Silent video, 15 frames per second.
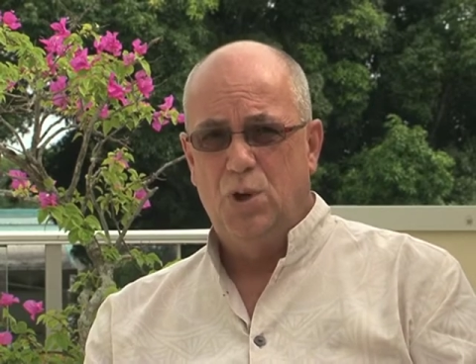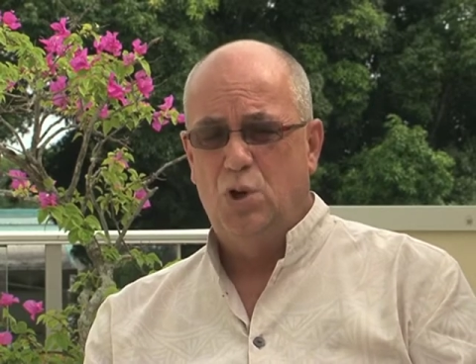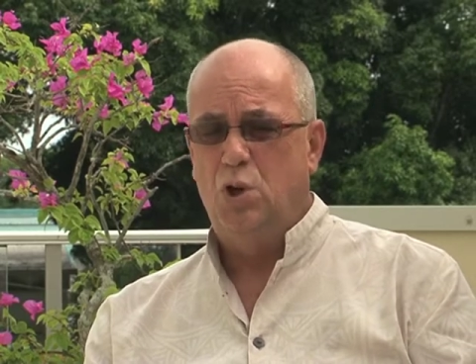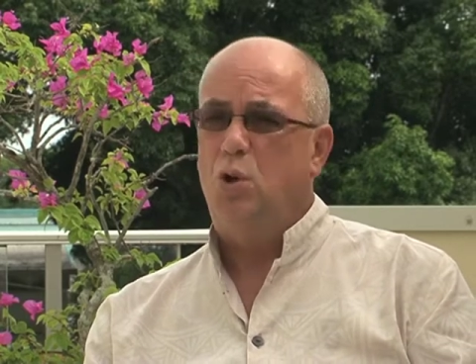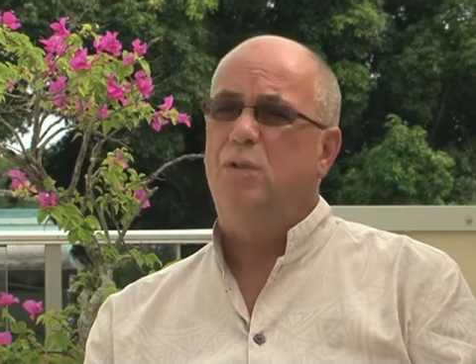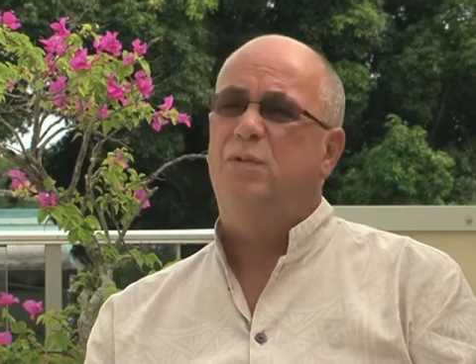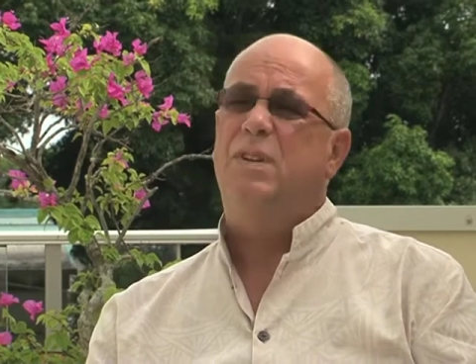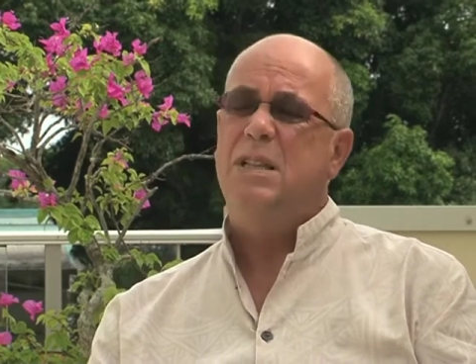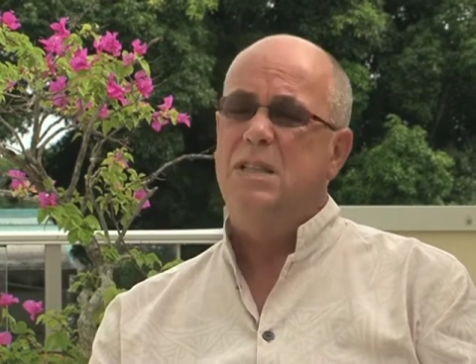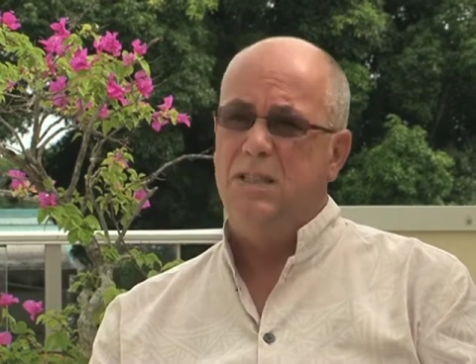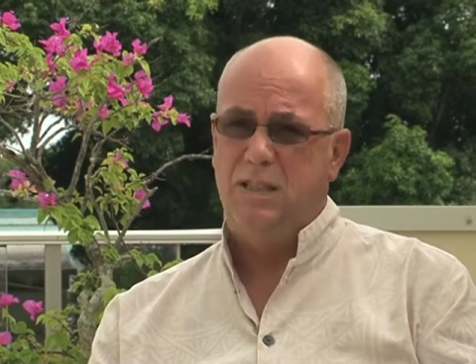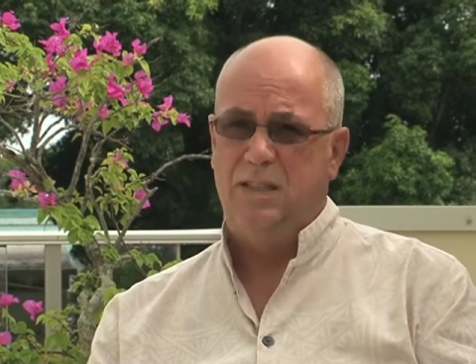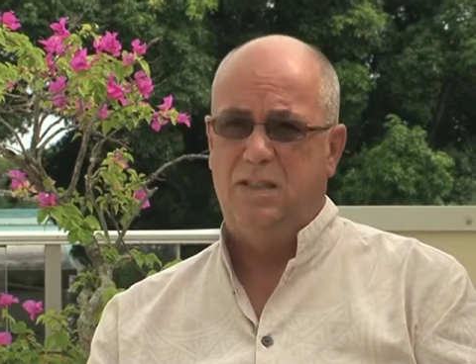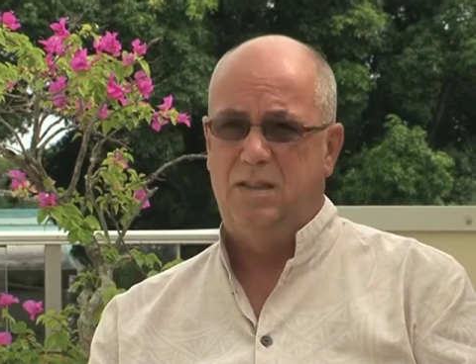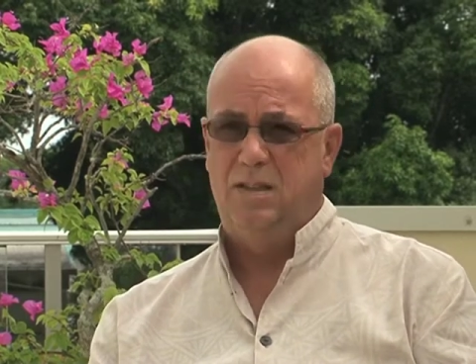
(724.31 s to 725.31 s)

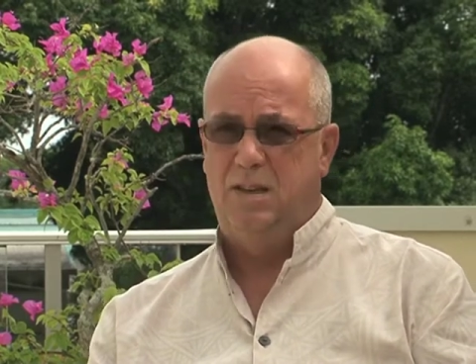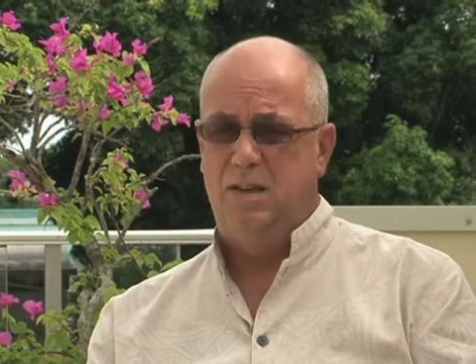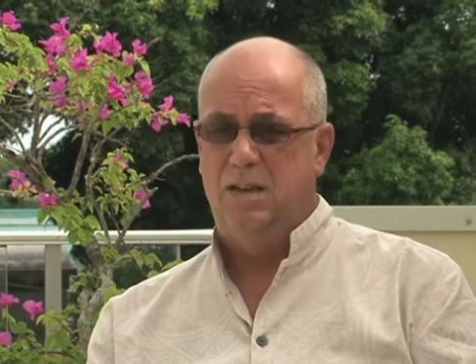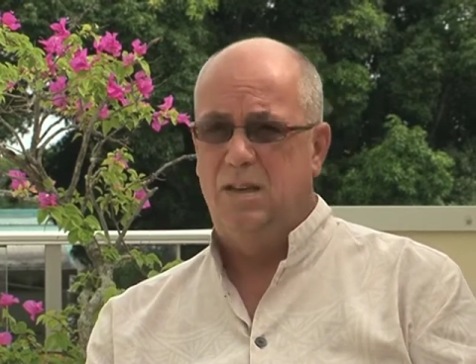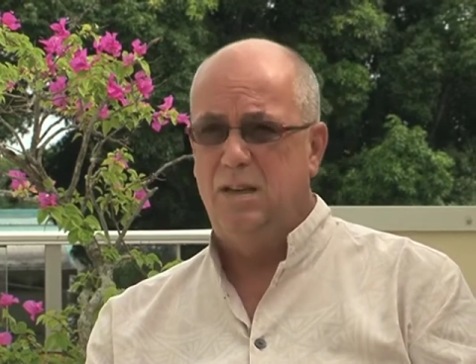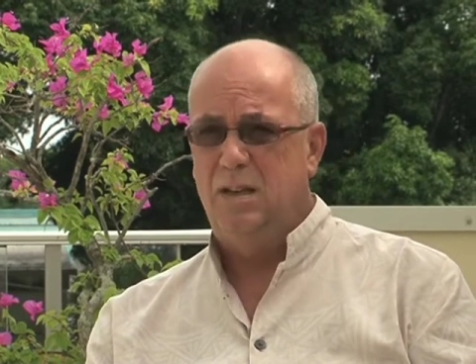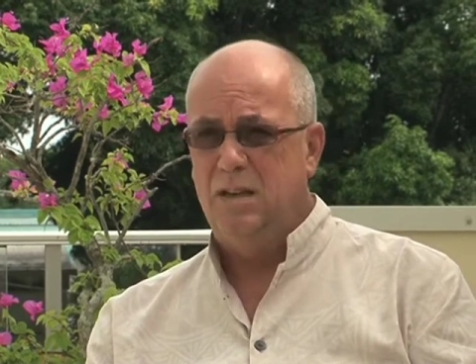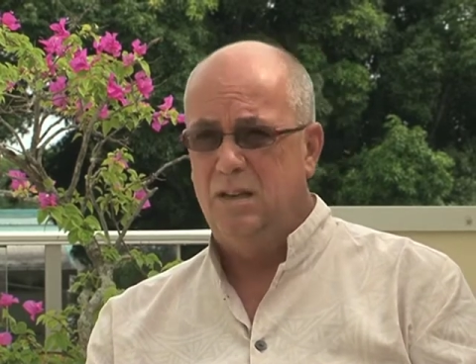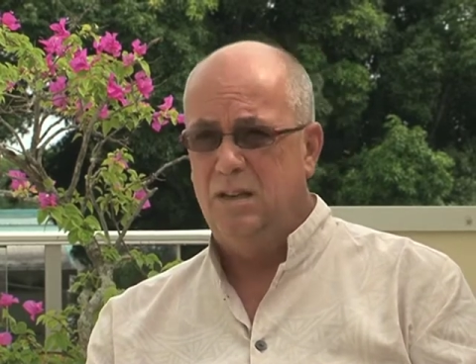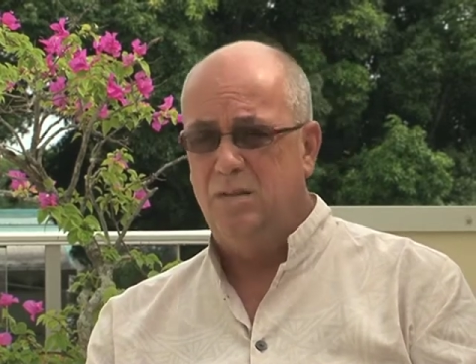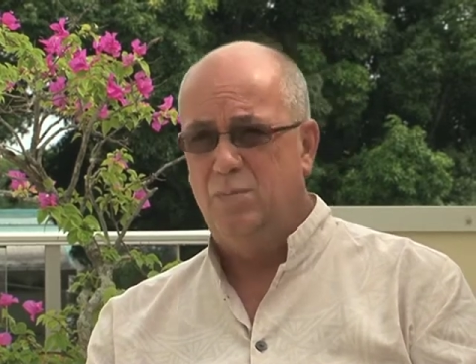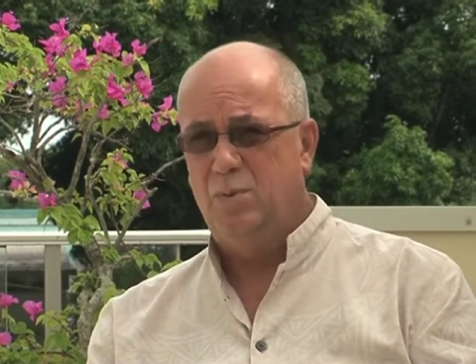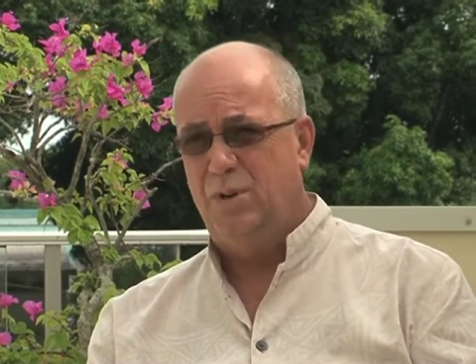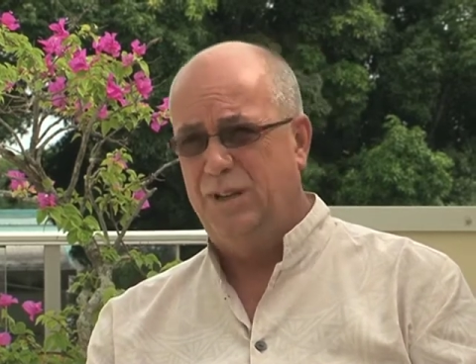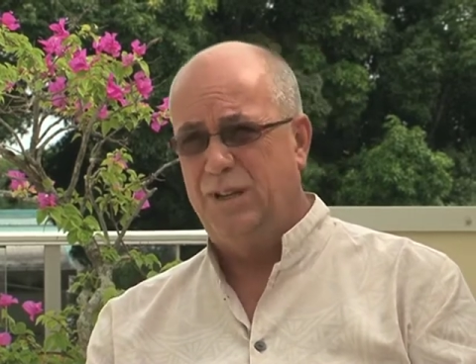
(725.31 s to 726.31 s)
convince
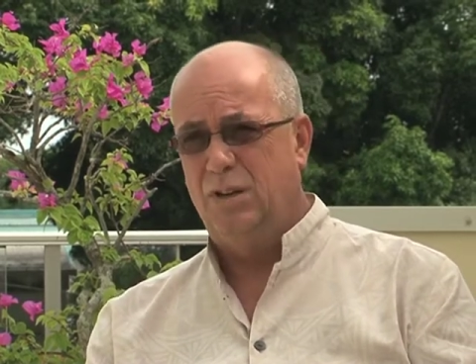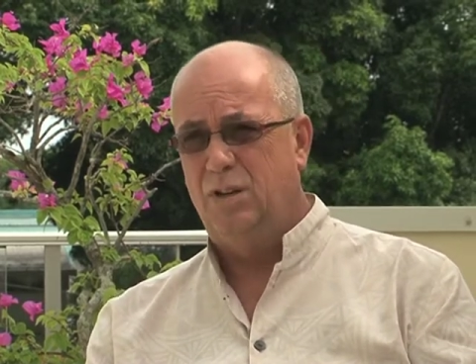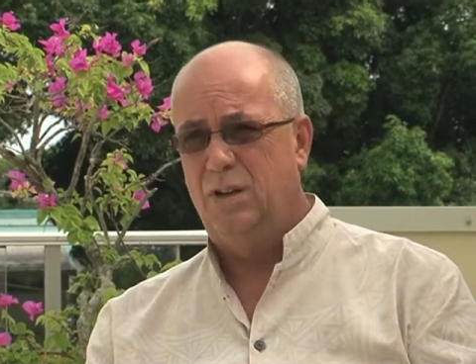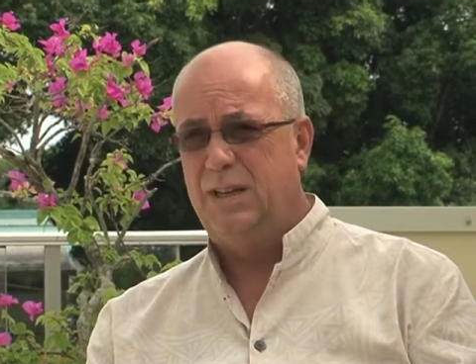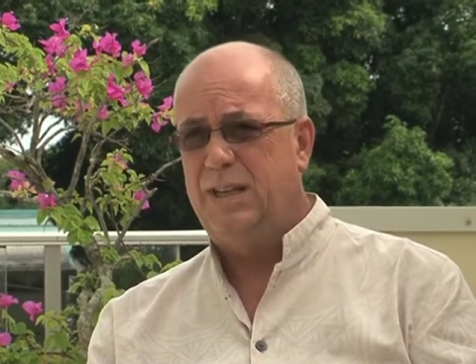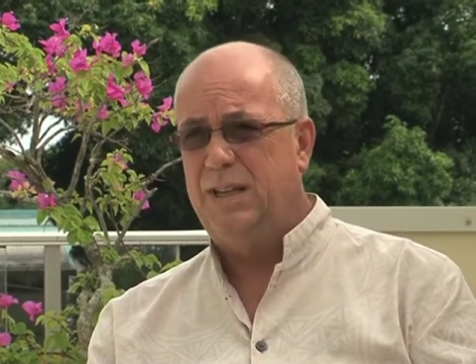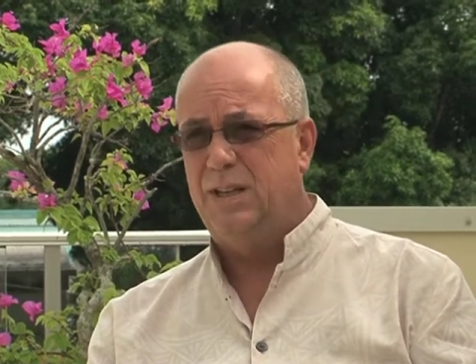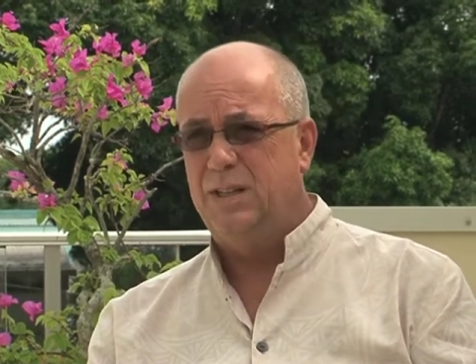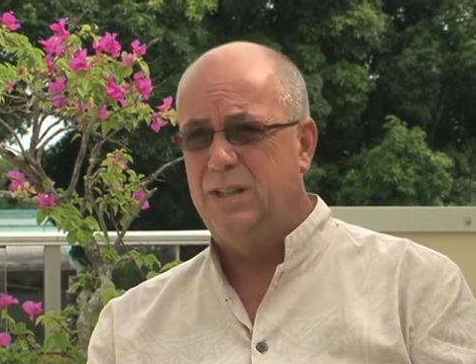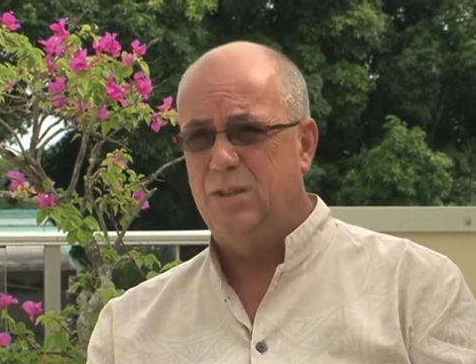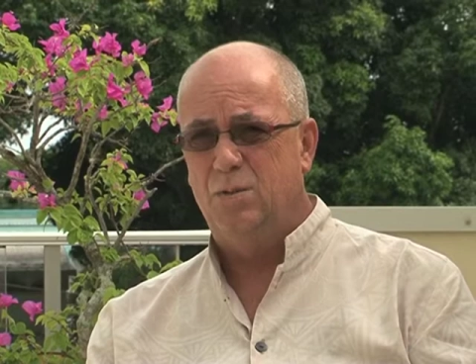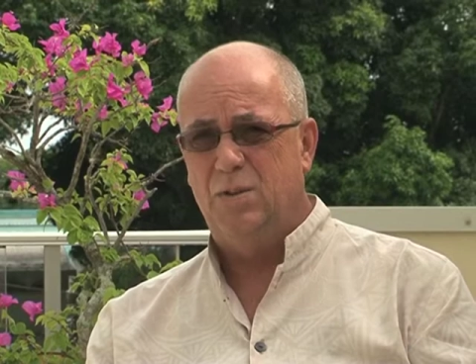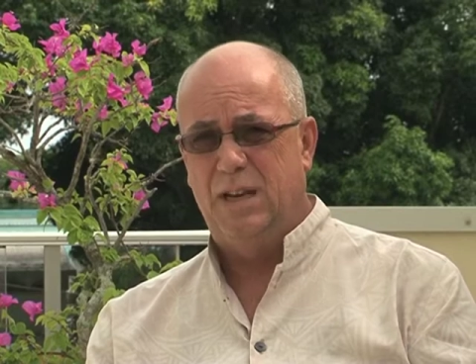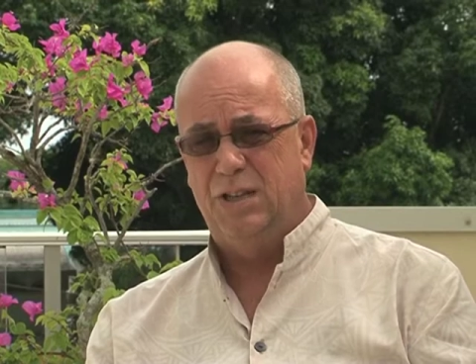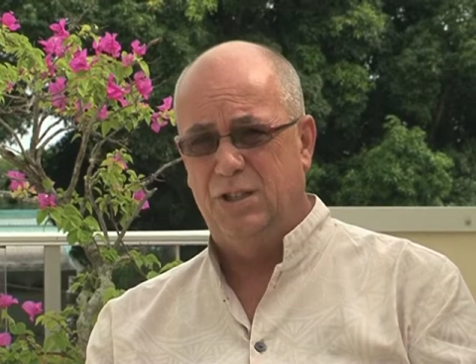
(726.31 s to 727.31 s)
political leaders
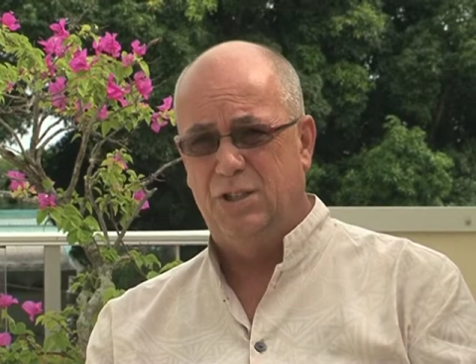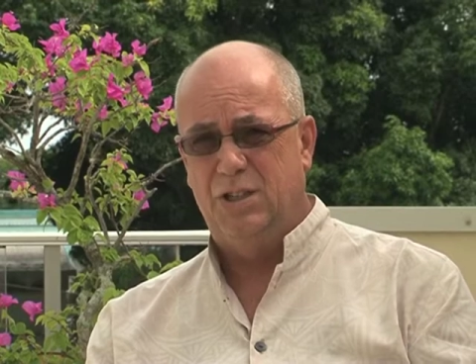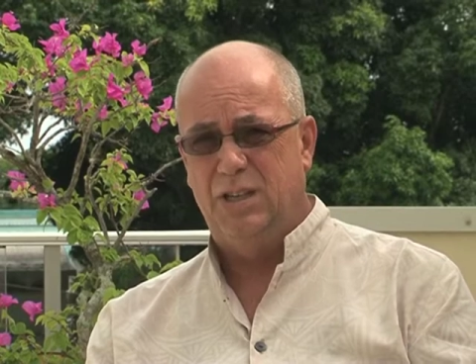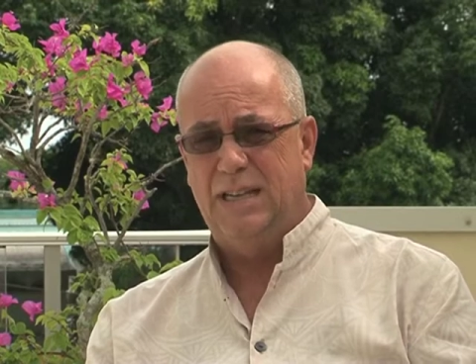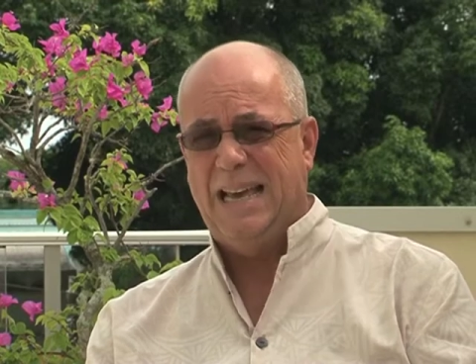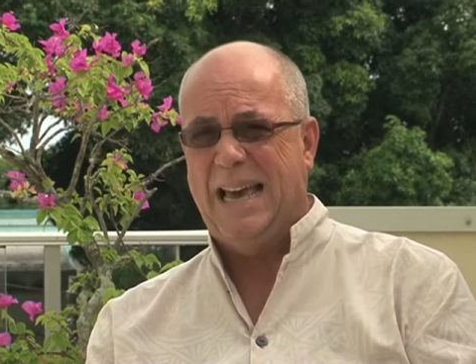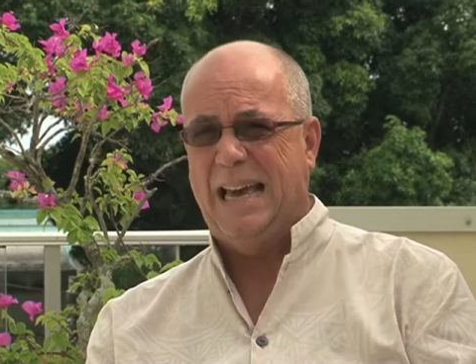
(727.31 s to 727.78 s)
to actually